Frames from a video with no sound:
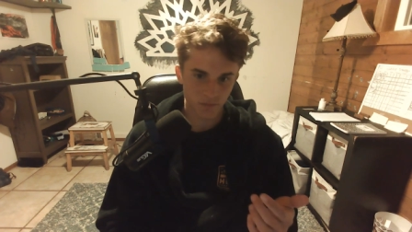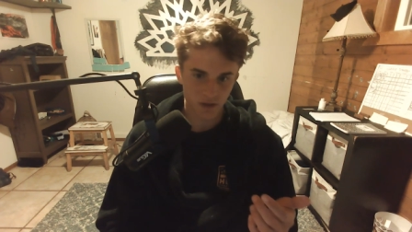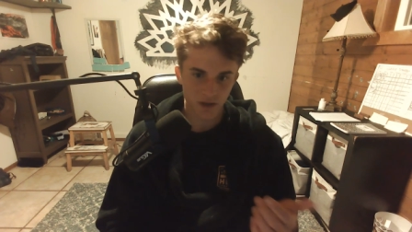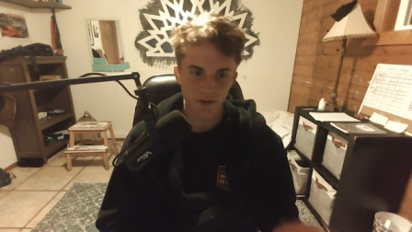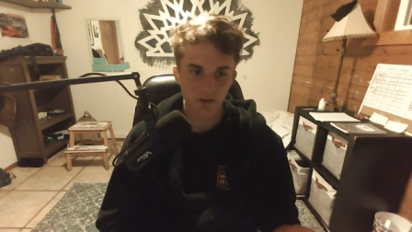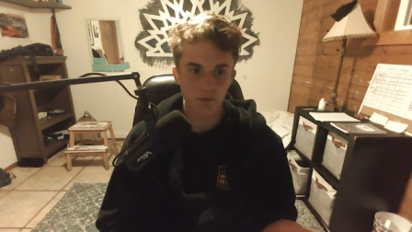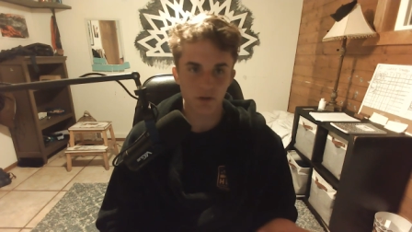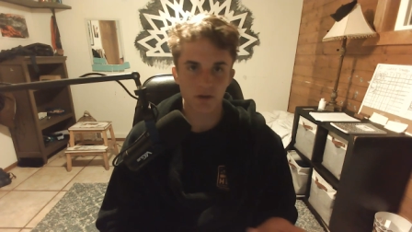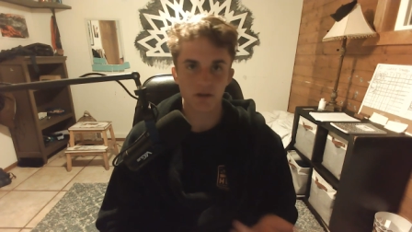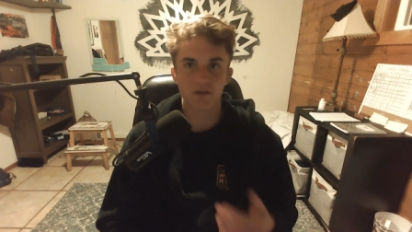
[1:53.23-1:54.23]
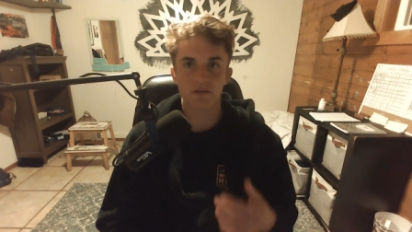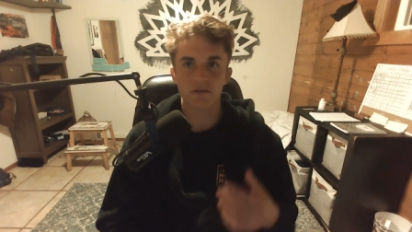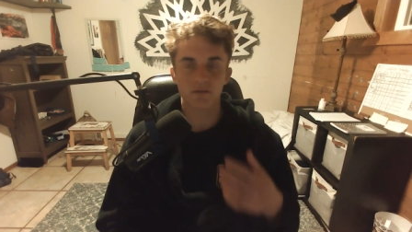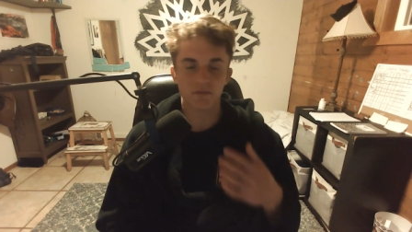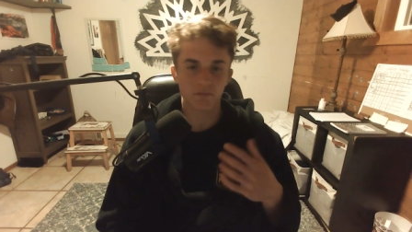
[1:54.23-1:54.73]
given orders,
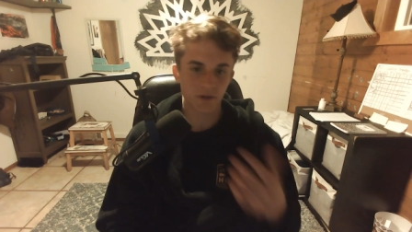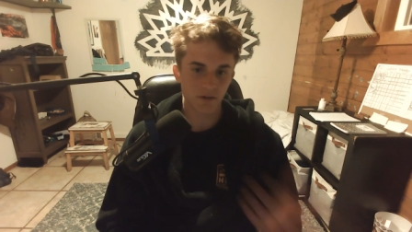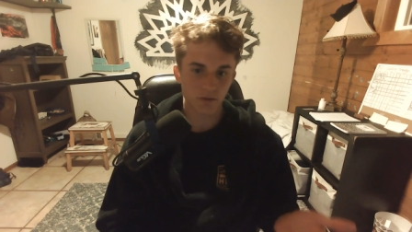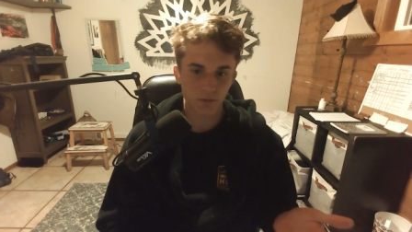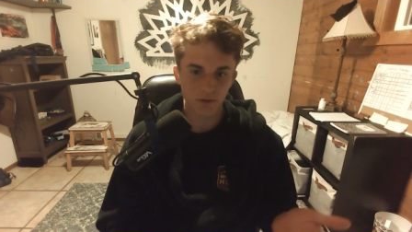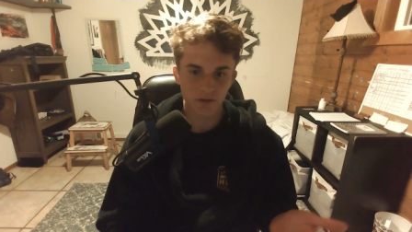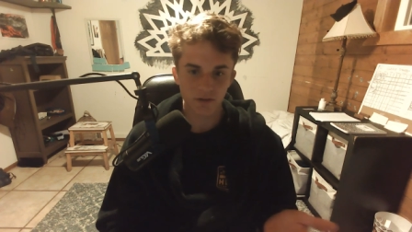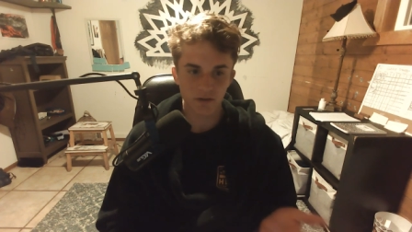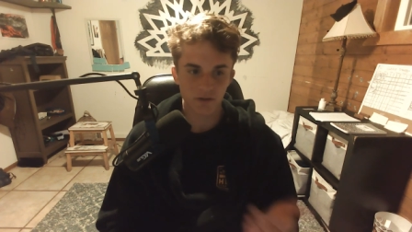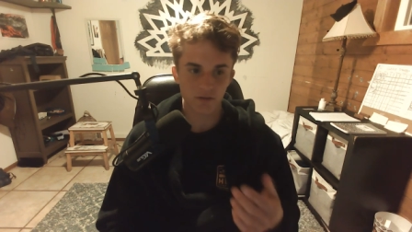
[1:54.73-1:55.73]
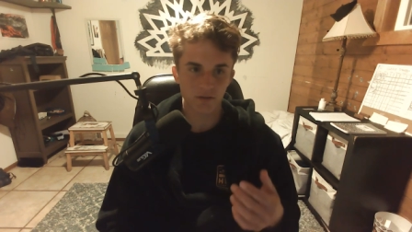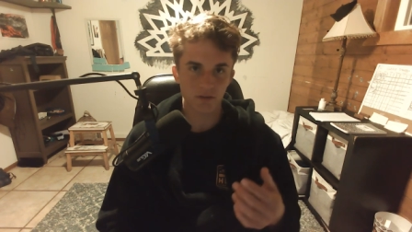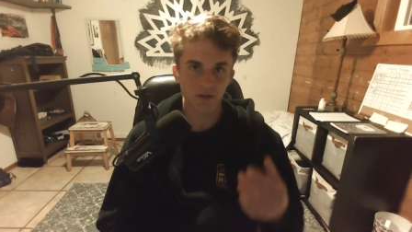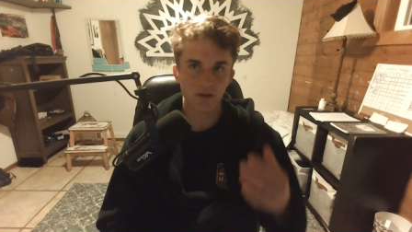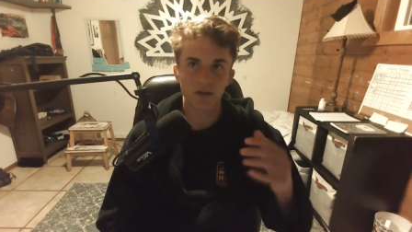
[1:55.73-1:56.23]
being told what to do,
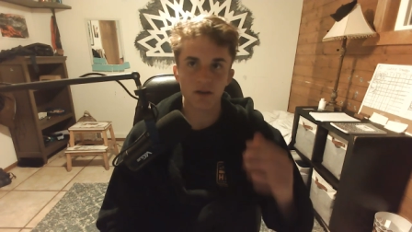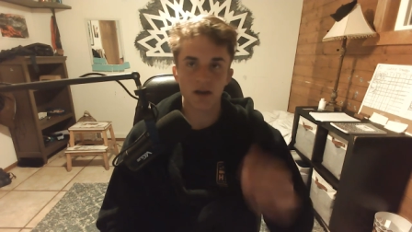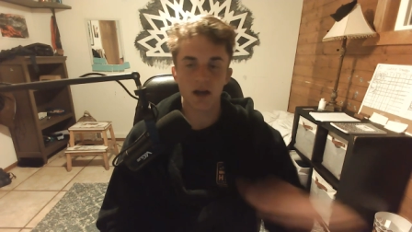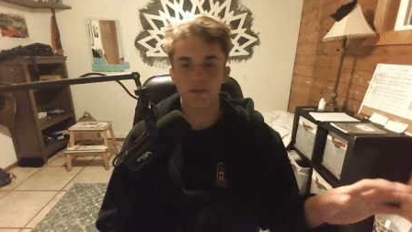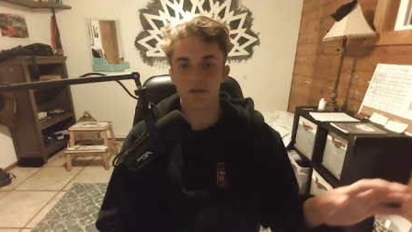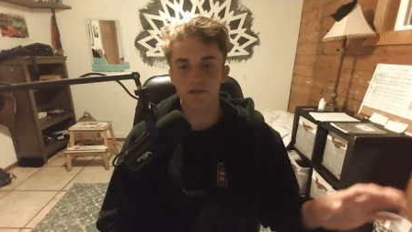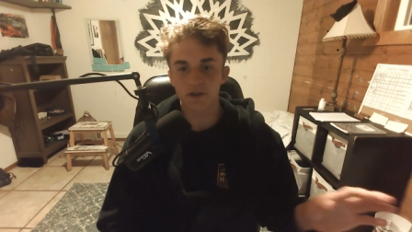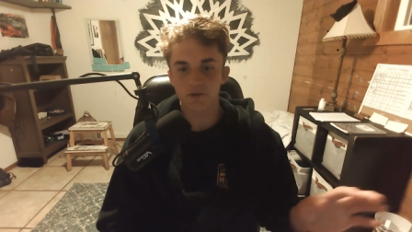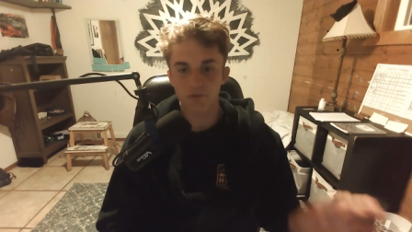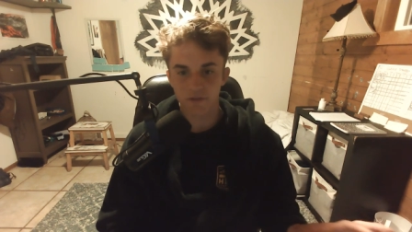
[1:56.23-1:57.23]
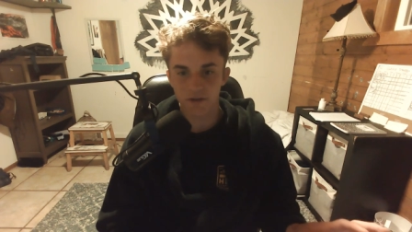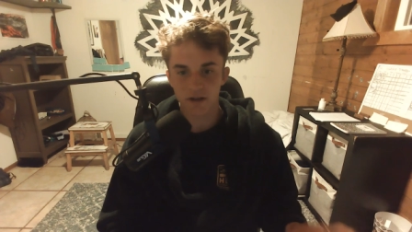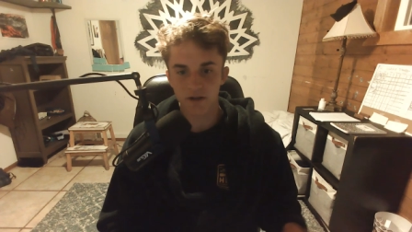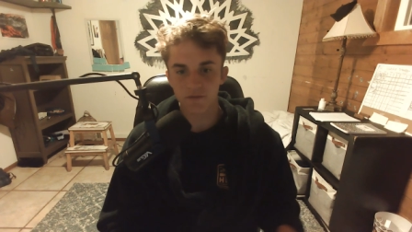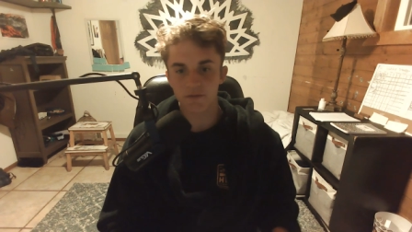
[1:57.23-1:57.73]
having a schedule fixed
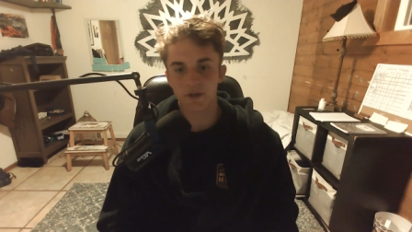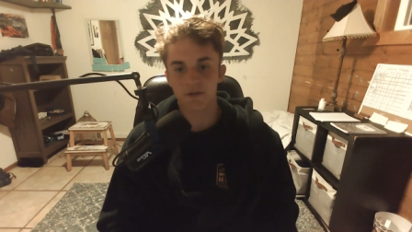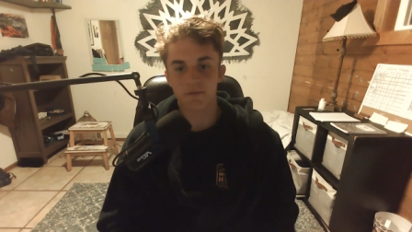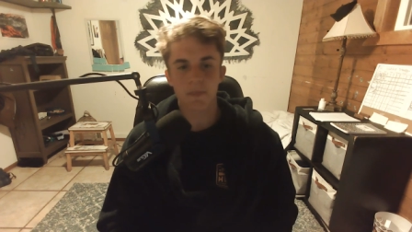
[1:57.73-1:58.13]
out for me.